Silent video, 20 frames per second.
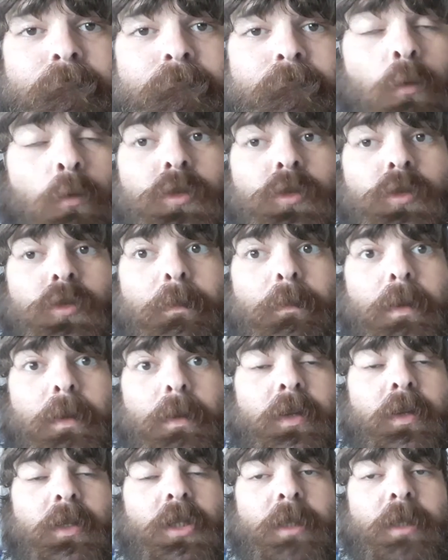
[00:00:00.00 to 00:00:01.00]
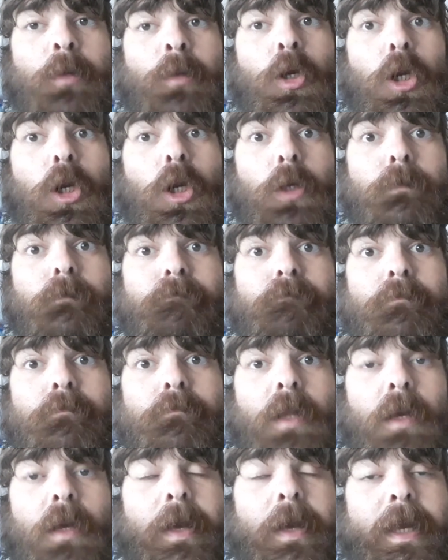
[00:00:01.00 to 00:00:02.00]
On top of a cheeseburger.
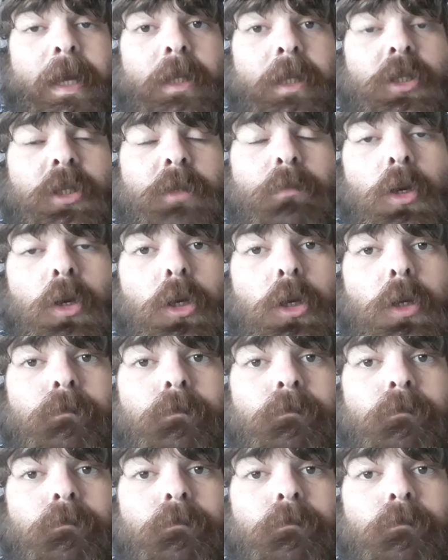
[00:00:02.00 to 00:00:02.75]
A bacon cheeseburger.